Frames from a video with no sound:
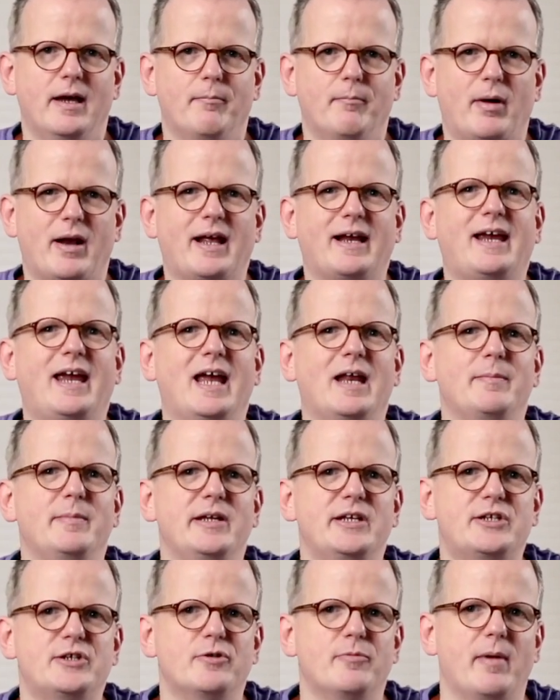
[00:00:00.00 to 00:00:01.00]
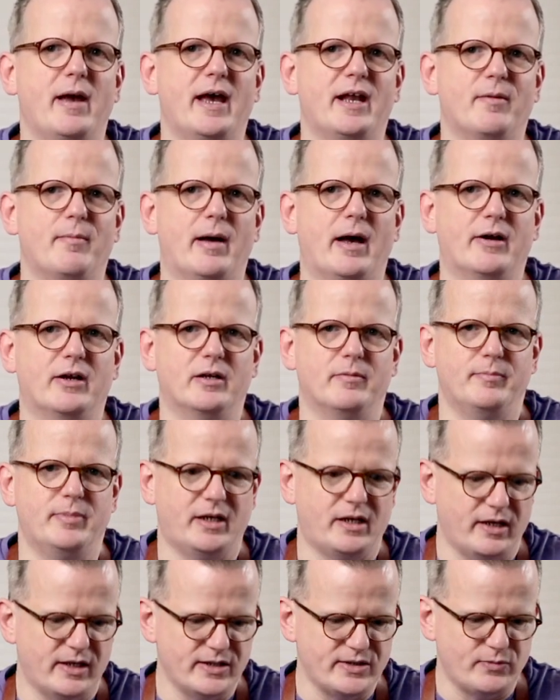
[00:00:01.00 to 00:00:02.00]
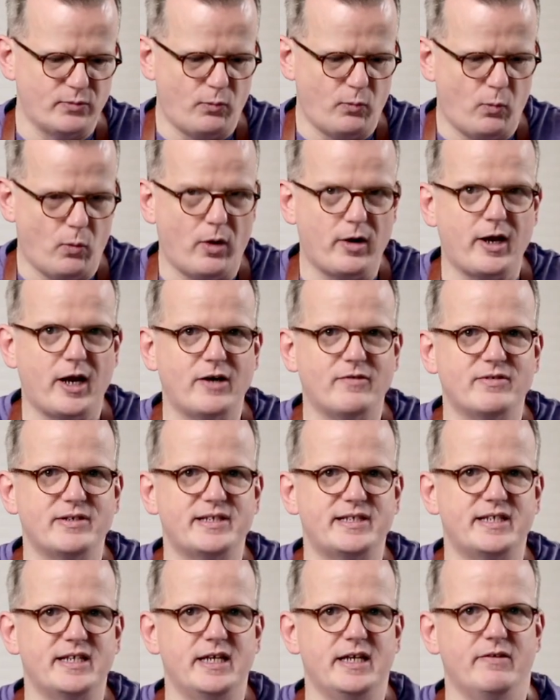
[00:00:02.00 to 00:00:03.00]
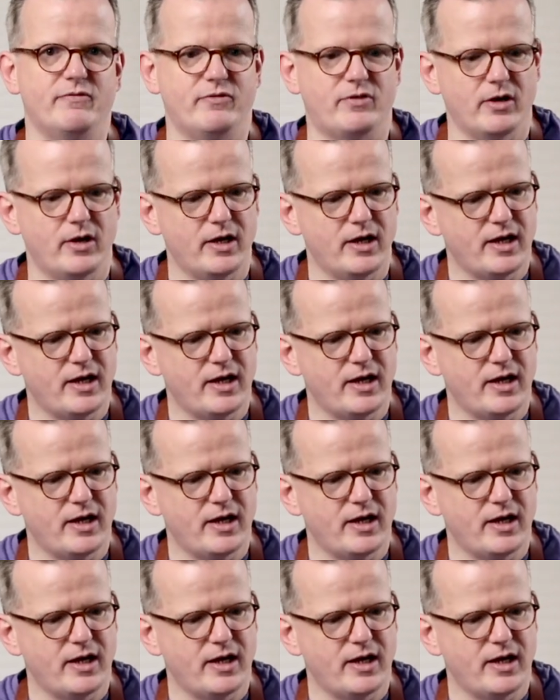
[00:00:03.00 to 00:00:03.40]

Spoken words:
But I can't be too mad about it because what I received